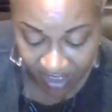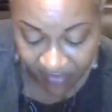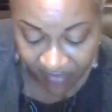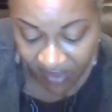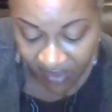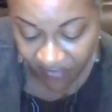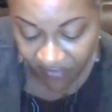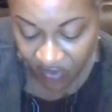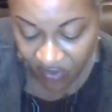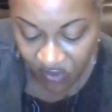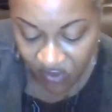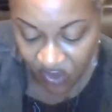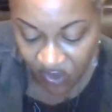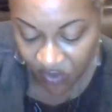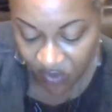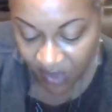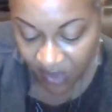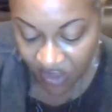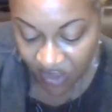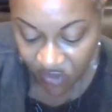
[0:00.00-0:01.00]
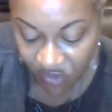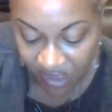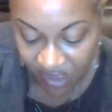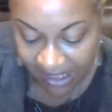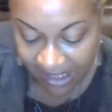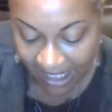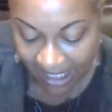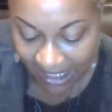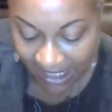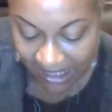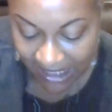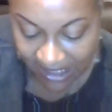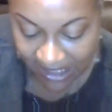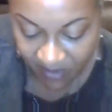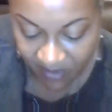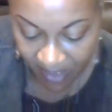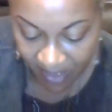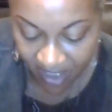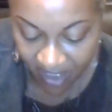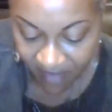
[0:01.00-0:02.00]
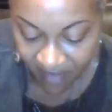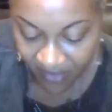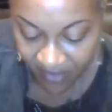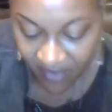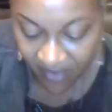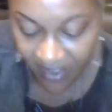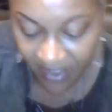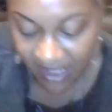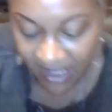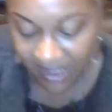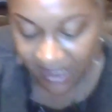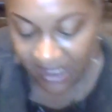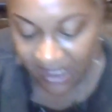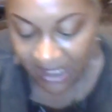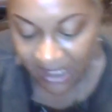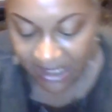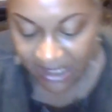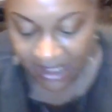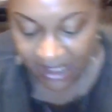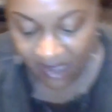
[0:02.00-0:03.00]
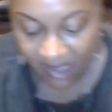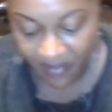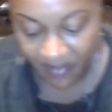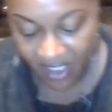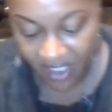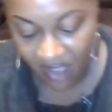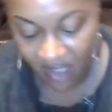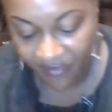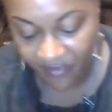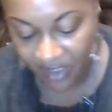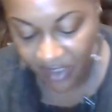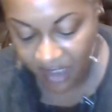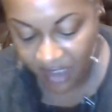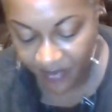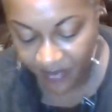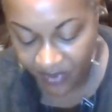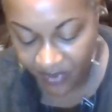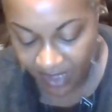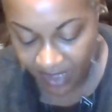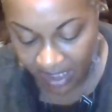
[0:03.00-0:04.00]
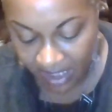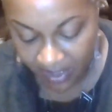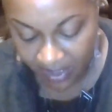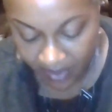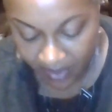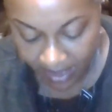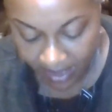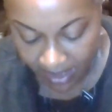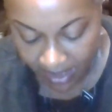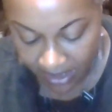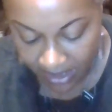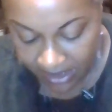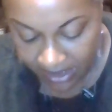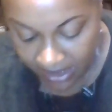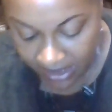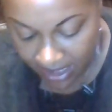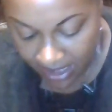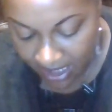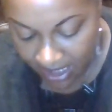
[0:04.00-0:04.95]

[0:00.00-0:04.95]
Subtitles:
or even if you do and you just like this pair of earrings, this is a pair of clip-on earrings.